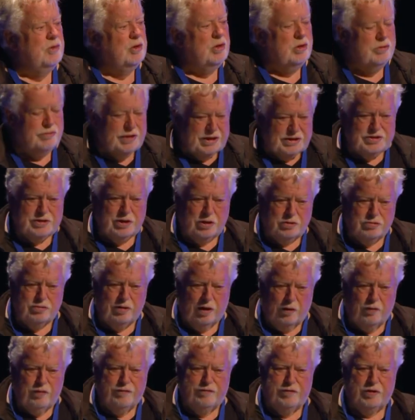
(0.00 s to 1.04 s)
There is no
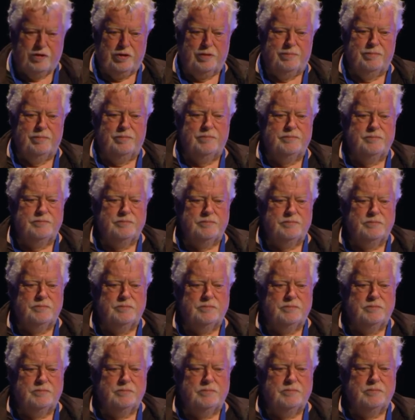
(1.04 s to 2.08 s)
role for them.
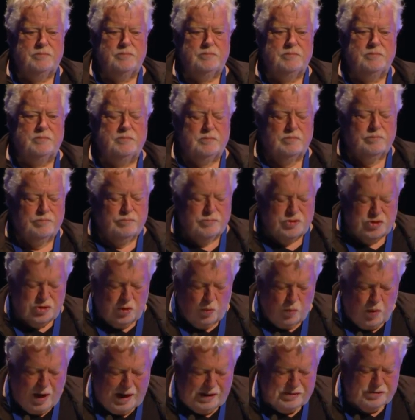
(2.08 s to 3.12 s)

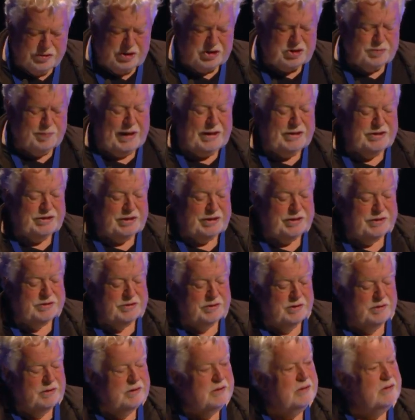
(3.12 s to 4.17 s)
So where are the
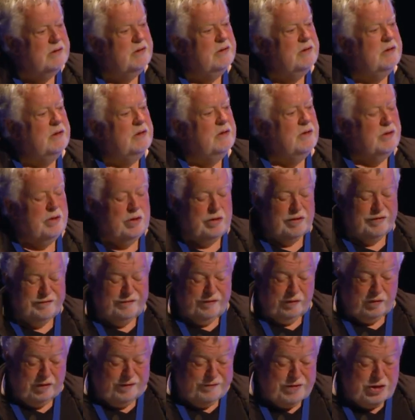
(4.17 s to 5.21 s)
spaces that are
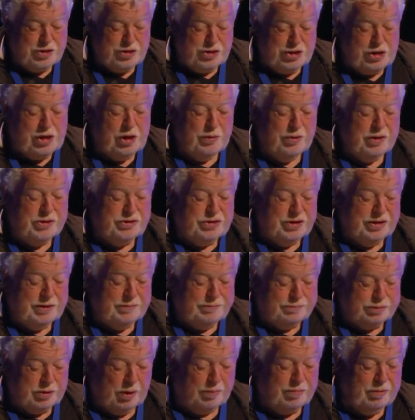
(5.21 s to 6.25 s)
full of ingenuity
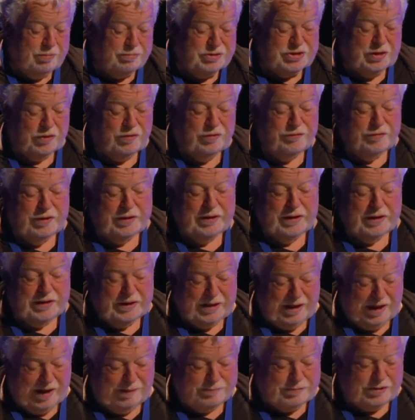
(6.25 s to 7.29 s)
and problem solving and
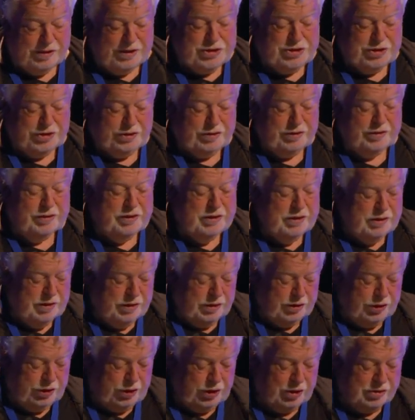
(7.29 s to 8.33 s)
collaboration,
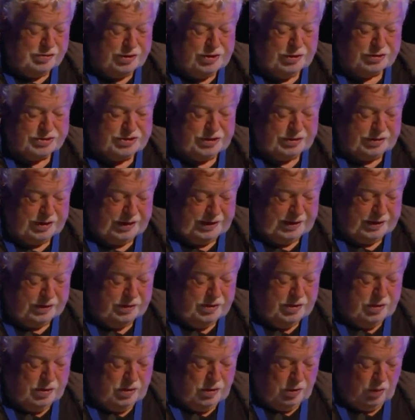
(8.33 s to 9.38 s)
curiosity
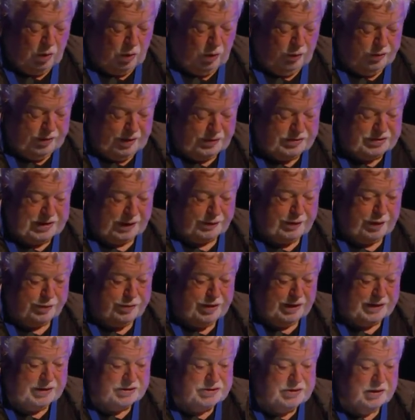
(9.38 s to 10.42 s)
and all those other
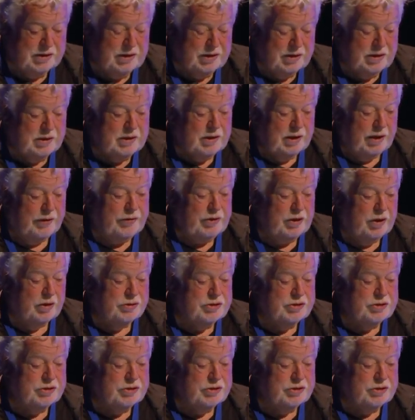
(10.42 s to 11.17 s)
things? And the